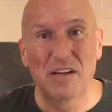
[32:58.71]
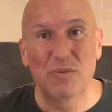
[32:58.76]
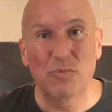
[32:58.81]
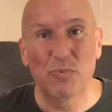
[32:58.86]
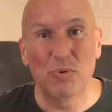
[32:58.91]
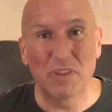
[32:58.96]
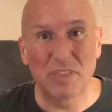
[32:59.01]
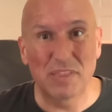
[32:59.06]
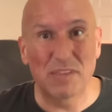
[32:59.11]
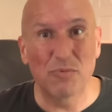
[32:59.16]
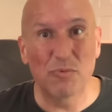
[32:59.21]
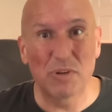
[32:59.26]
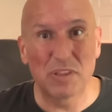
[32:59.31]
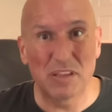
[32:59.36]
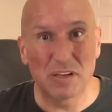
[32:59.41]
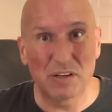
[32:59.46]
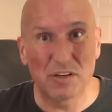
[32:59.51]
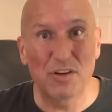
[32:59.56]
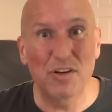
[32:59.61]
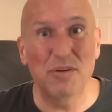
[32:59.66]
with with
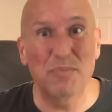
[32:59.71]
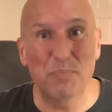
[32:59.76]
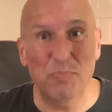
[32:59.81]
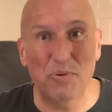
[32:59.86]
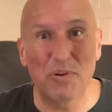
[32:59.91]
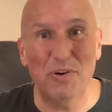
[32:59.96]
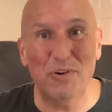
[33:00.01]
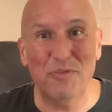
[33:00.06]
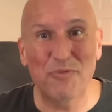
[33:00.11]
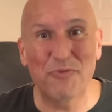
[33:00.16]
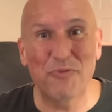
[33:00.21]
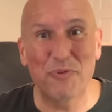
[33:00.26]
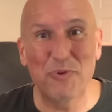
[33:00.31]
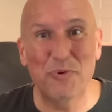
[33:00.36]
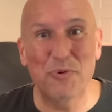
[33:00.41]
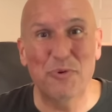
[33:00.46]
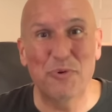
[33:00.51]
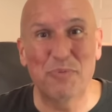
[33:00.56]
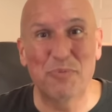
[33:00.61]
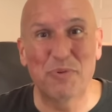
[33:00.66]
a good pure
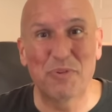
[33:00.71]
food,